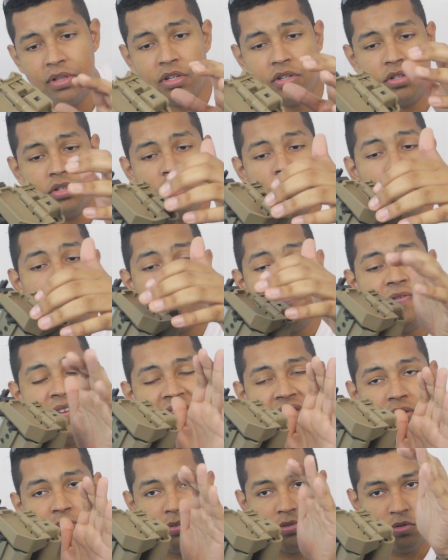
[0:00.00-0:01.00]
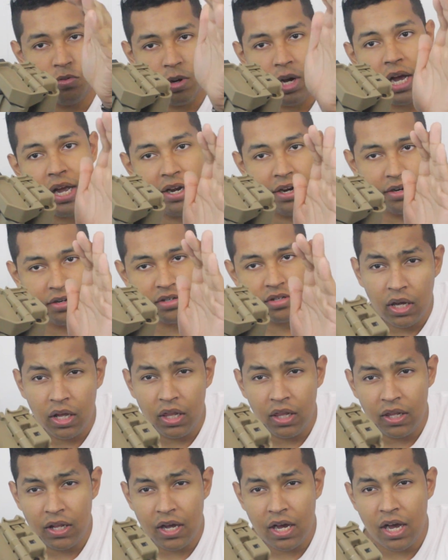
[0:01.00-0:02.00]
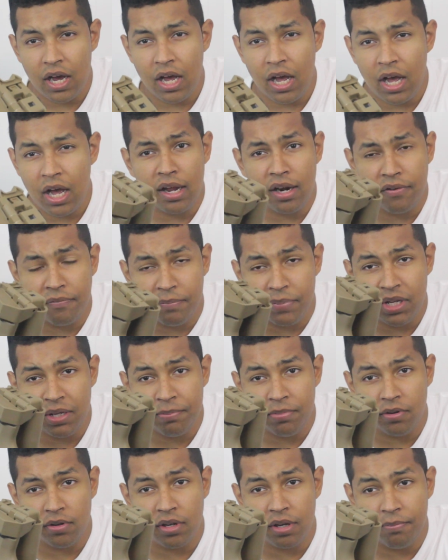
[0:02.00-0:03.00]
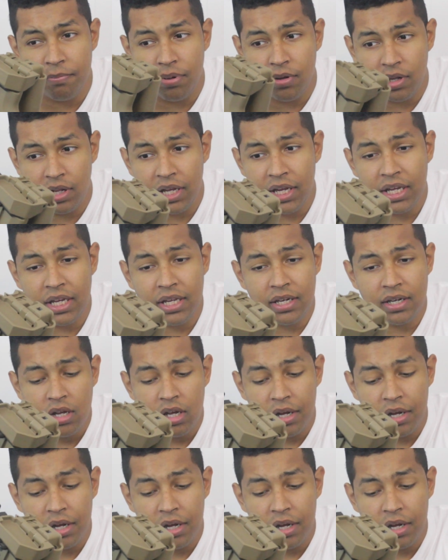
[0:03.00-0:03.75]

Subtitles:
but there's no visible wires. A lot of people complain